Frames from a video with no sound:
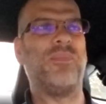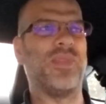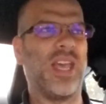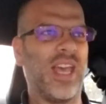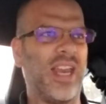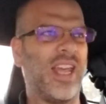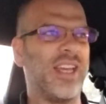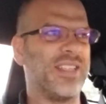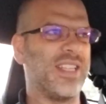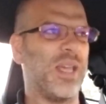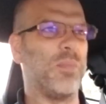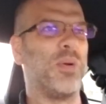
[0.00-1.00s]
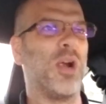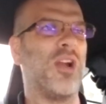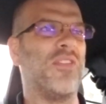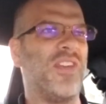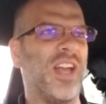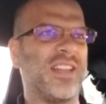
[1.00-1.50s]
It is the
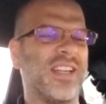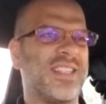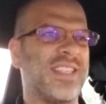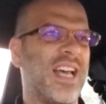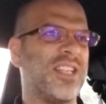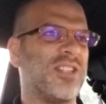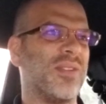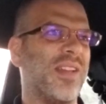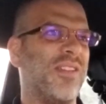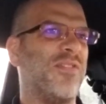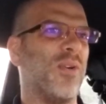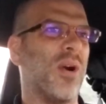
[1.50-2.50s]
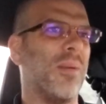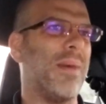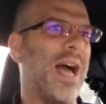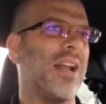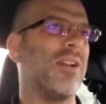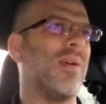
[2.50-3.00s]
perfect accessory for a
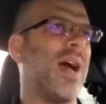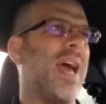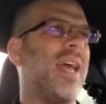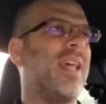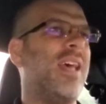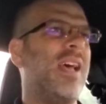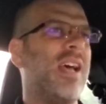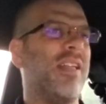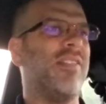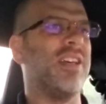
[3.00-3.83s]
Magnaride.